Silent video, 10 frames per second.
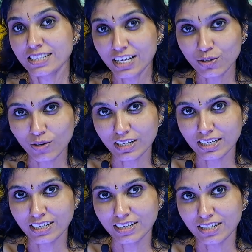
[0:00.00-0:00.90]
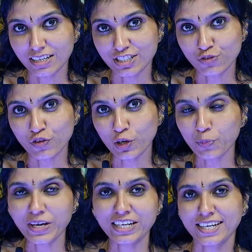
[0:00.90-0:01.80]
Then only it
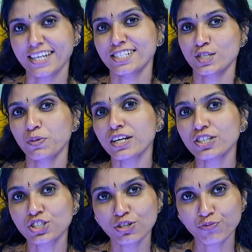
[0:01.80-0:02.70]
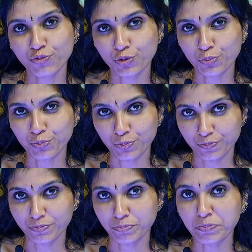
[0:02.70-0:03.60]
will be an inspiration for
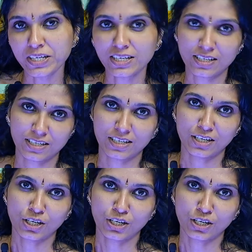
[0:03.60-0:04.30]
me